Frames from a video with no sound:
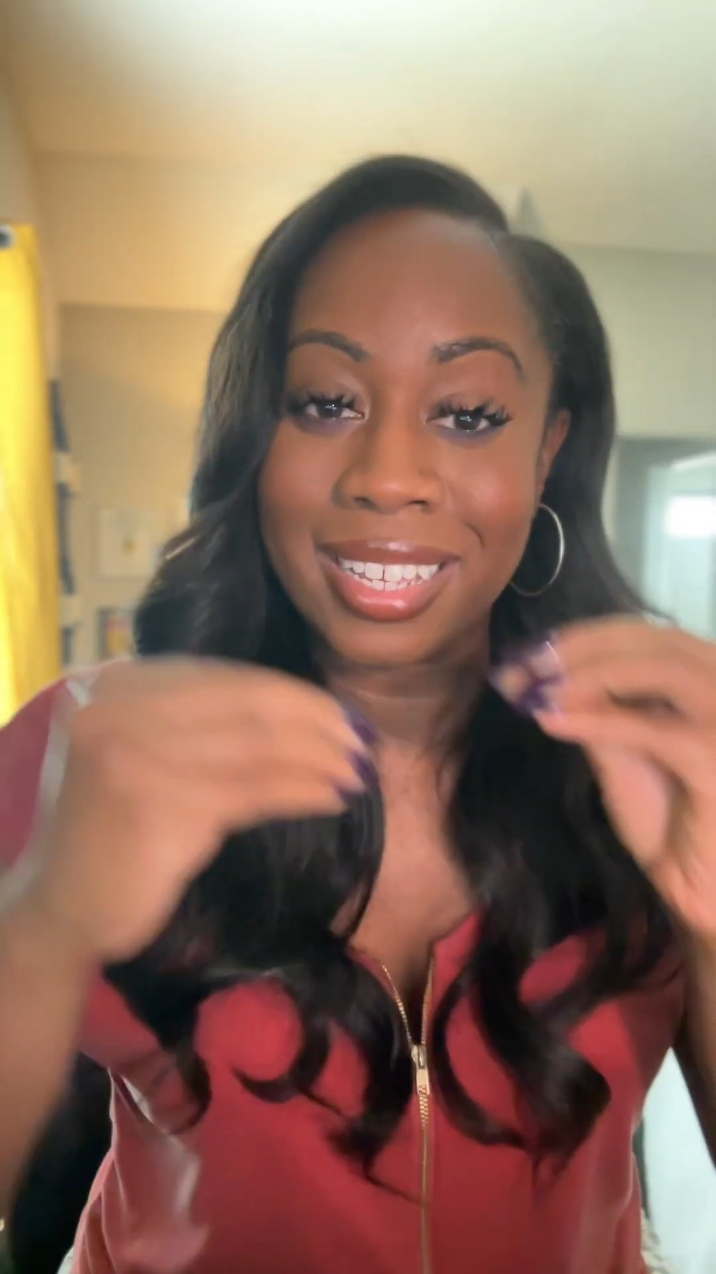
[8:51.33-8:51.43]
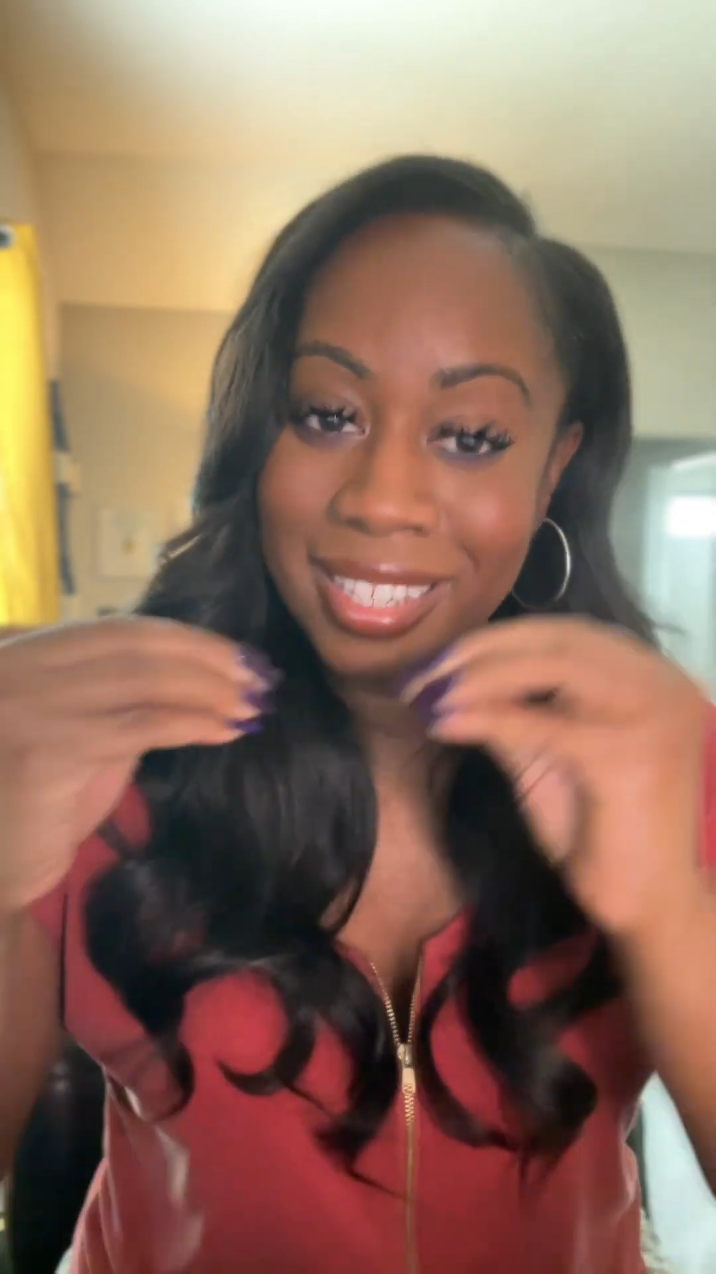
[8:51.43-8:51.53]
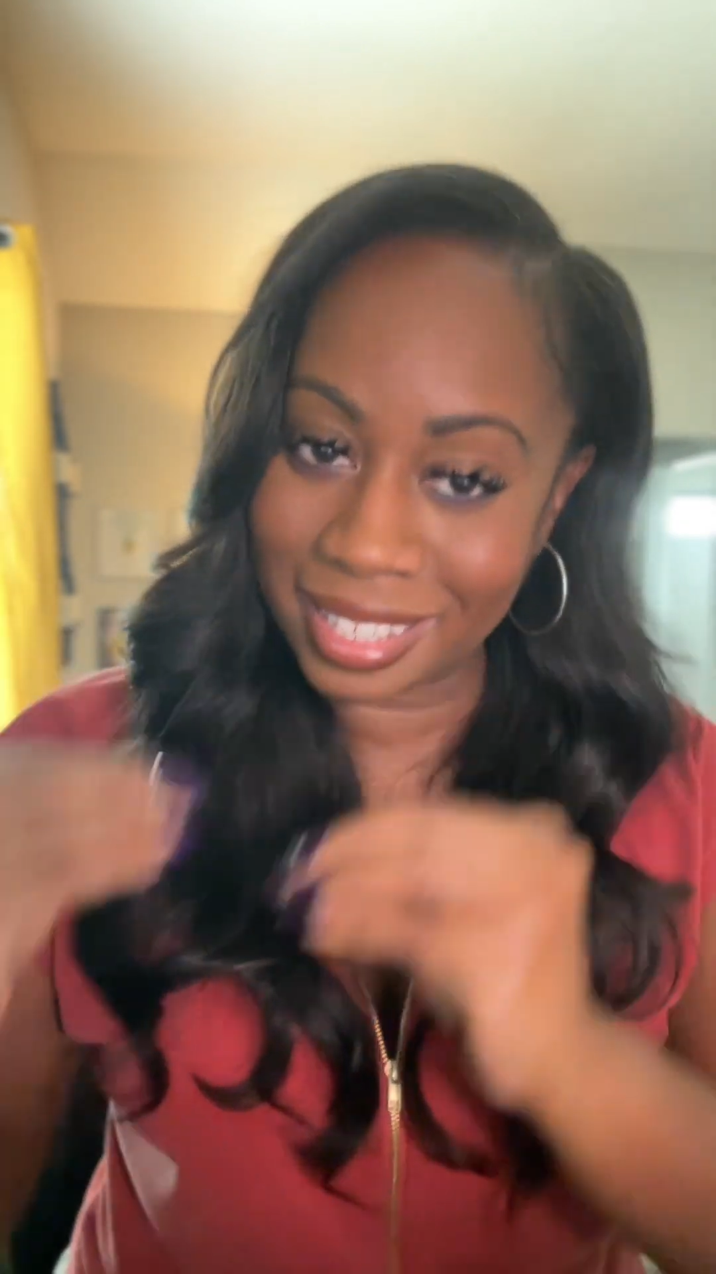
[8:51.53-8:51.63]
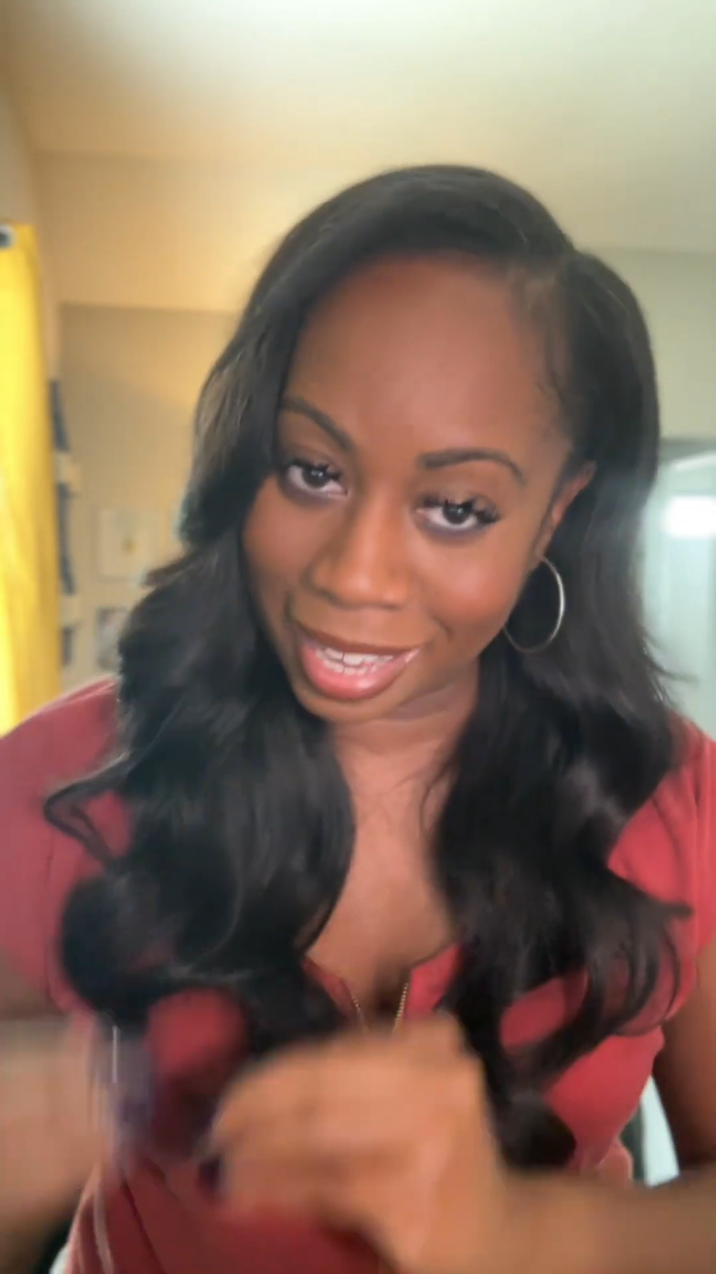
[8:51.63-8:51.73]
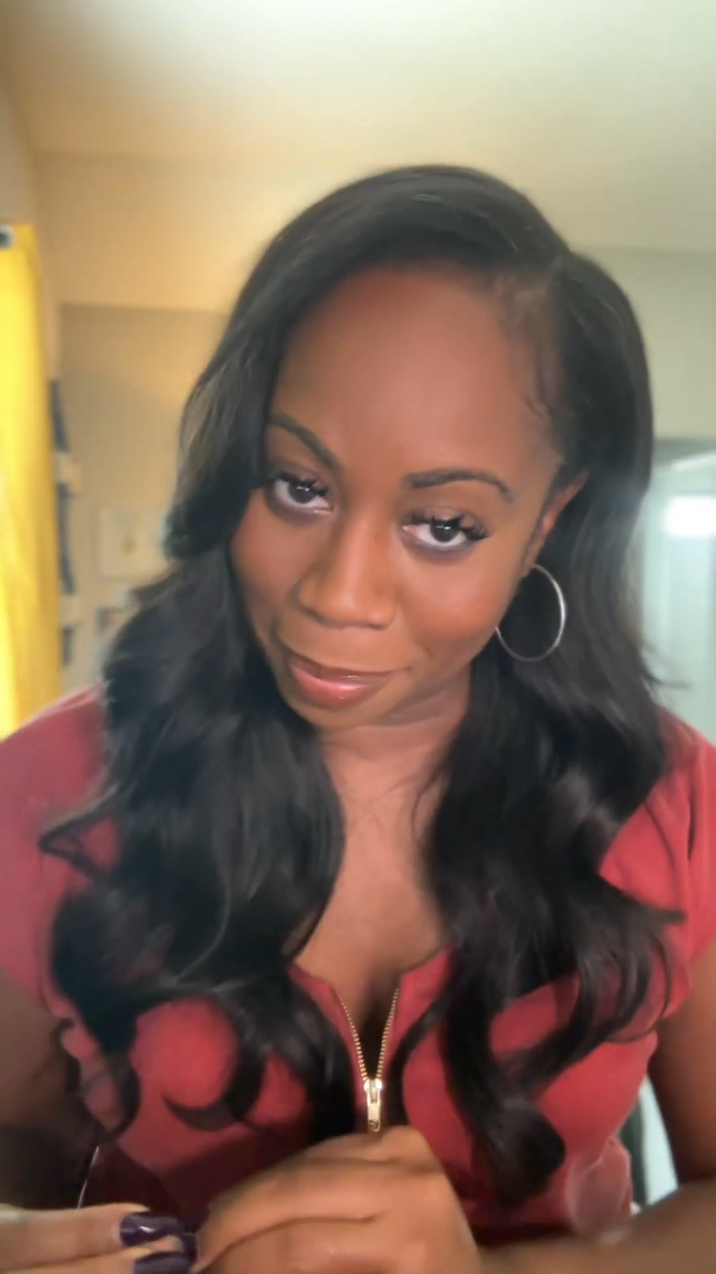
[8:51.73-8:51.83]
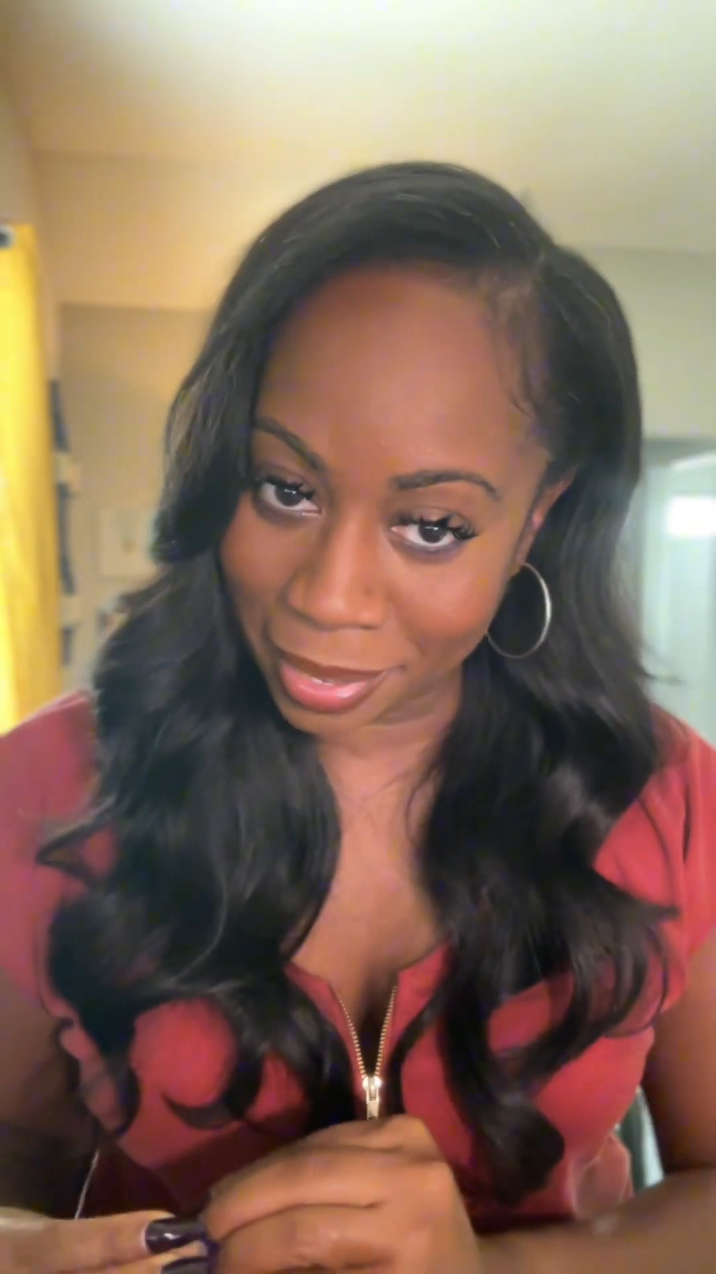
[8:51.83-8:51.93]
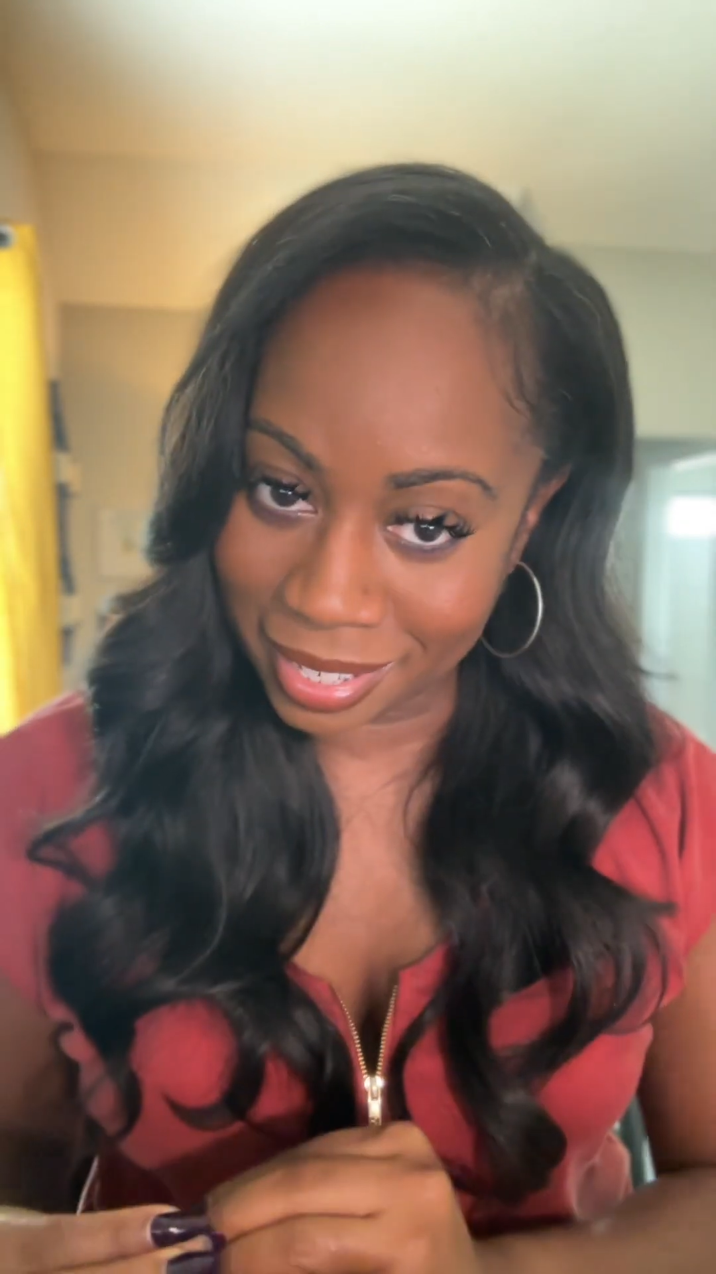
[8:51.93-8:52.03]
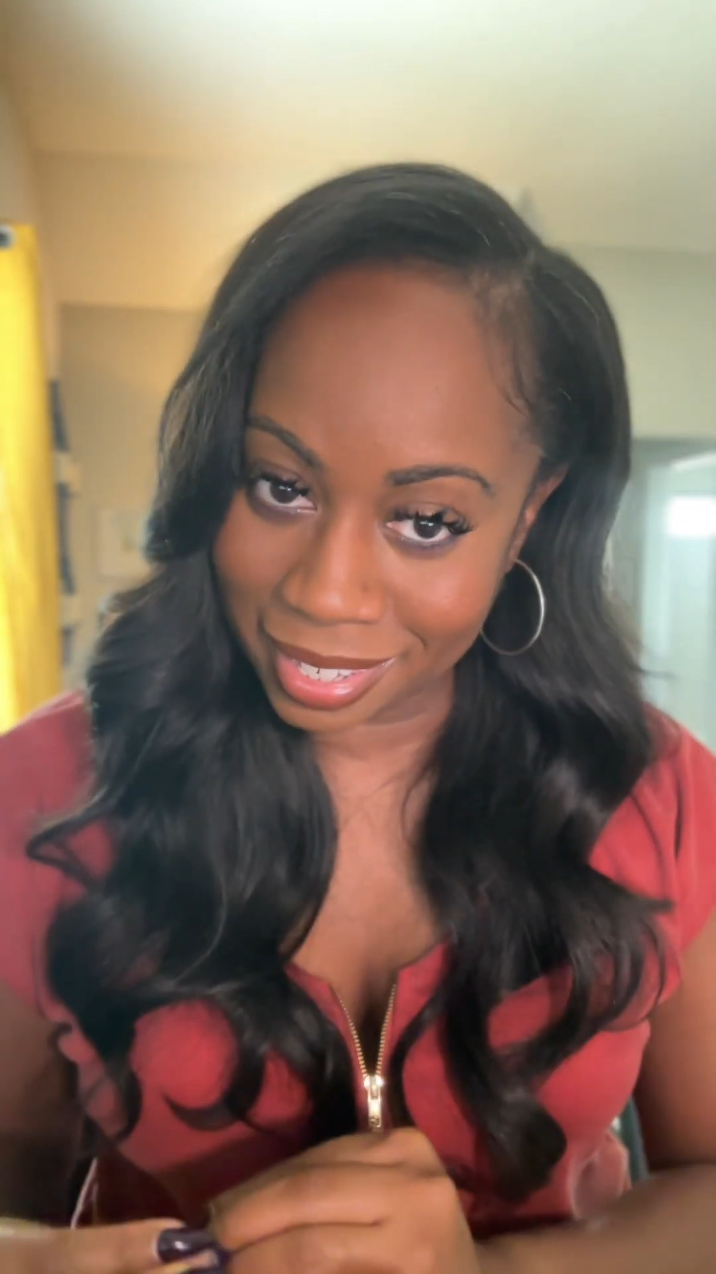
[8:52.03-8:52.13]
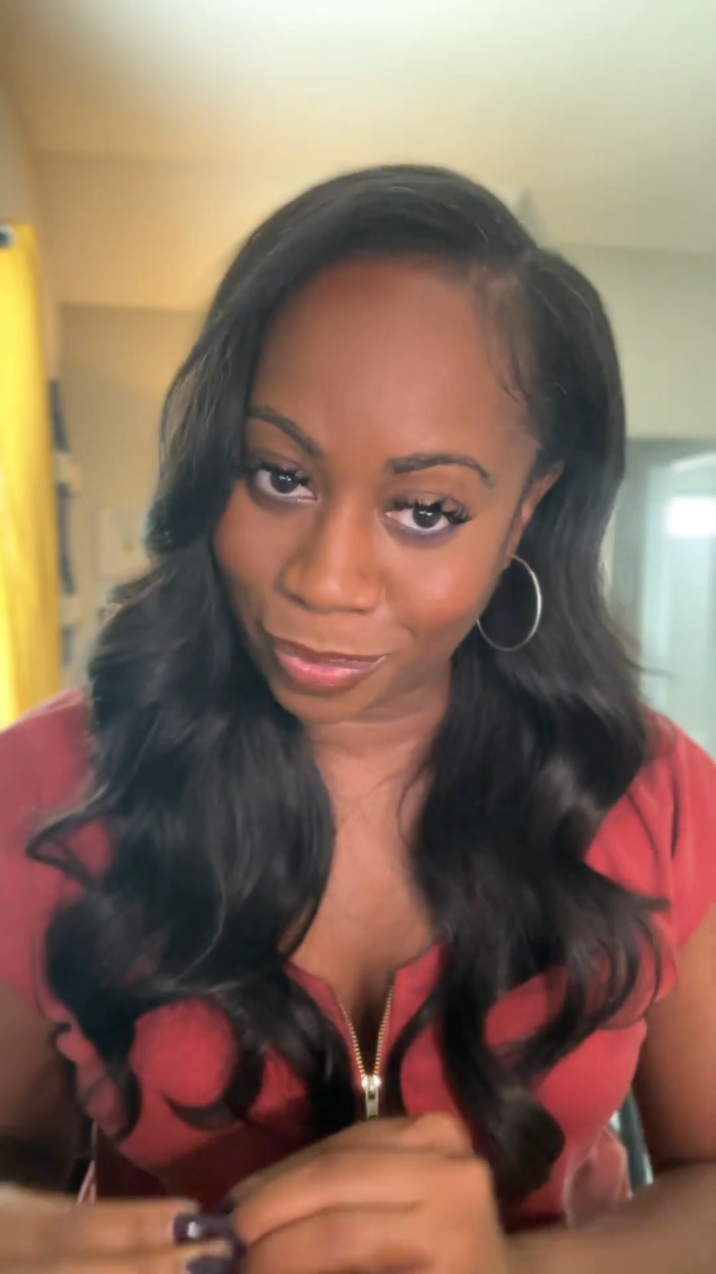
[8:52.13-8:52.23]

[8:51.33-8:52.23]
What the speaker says: segments